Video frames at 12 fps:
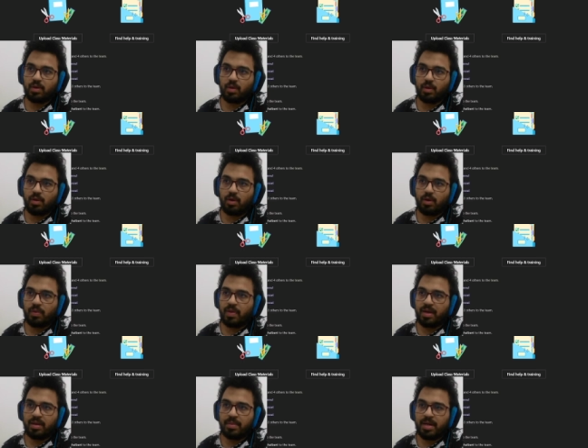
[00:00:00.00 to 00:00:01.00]
or
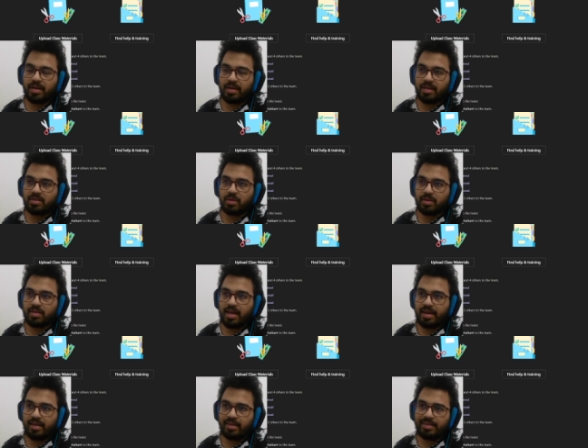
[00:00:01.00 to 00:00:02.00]
they might need to
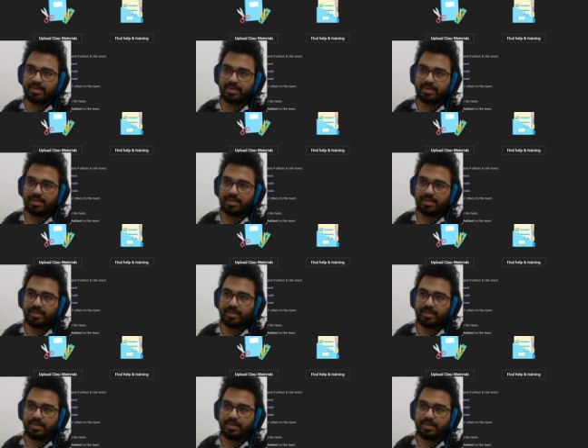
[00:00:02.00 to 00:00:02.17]
attend